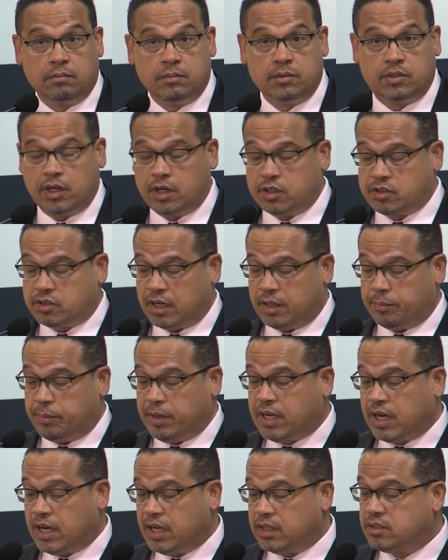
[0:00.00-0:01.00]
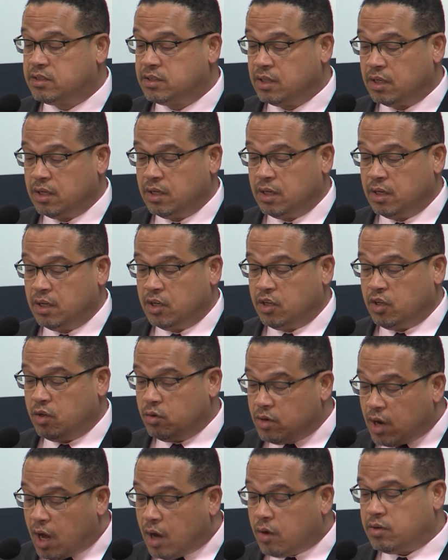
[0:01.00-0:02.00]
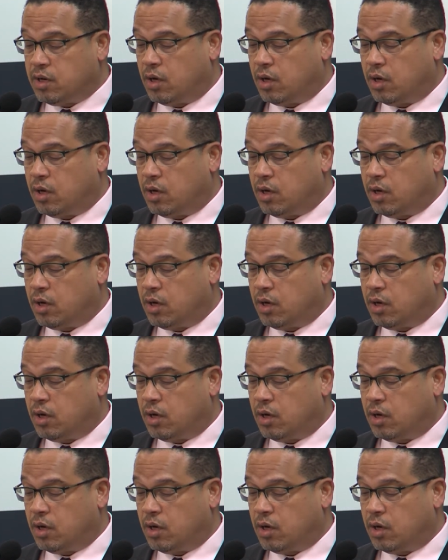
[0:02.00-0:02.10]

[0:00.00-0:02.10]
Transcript: Seriously, because you know,